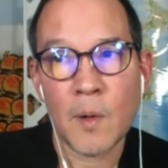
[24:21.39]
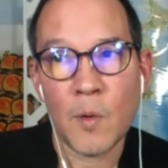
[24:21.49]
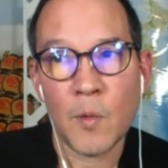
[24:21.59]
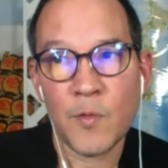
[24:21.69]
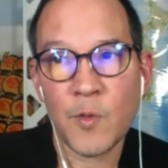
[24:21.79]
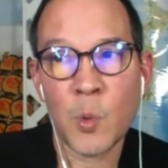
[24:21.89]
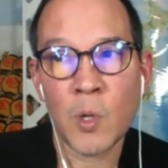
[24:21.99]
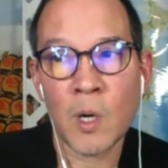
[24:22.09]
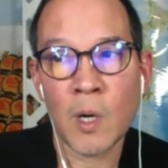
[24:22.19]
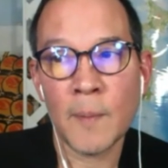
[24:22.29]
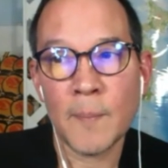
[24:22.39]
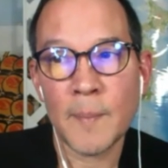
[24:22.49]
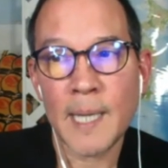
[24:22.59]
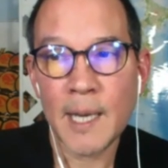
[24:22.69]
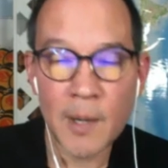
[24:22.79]
for
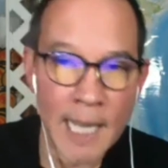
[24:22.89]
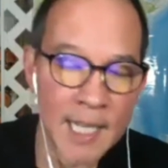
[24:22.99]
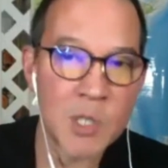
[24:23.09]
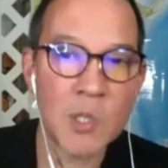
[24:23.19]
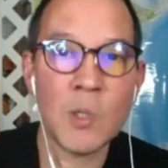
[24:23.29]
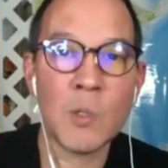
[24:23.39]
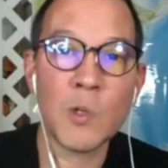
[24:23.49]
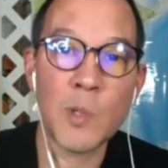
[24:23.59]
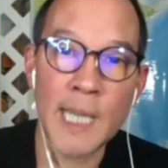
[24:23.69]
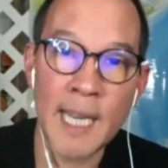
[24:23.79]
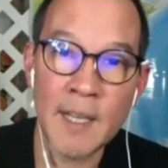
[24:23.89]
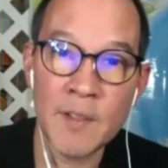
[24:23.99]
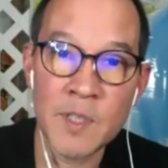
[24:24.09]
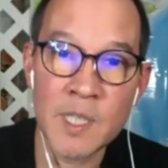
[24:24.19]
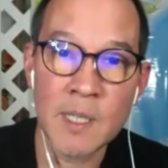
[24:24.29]
international
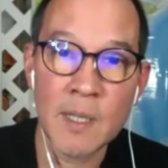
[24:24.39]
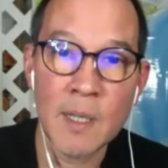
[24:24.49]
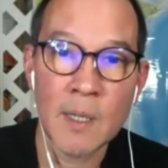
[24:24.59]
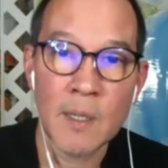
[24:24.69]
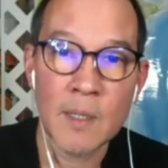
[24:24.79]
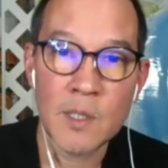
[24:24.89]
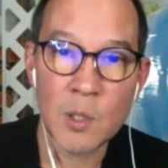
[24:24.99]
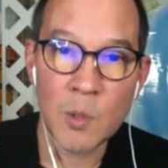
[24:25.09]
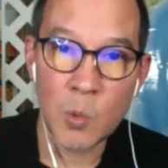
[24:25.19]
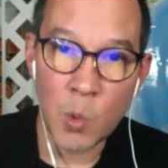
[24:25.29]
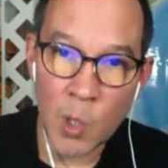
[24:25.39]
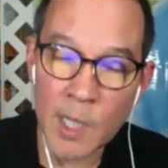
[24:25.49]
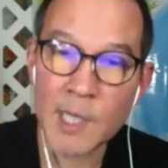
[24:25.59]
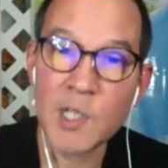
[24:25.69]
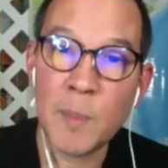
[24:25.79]
creatives to
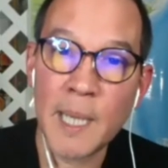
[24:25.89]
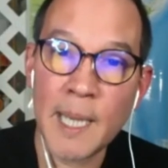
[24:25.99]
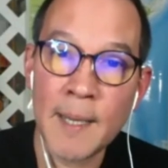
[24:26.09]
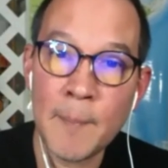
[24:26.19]
work in Japan.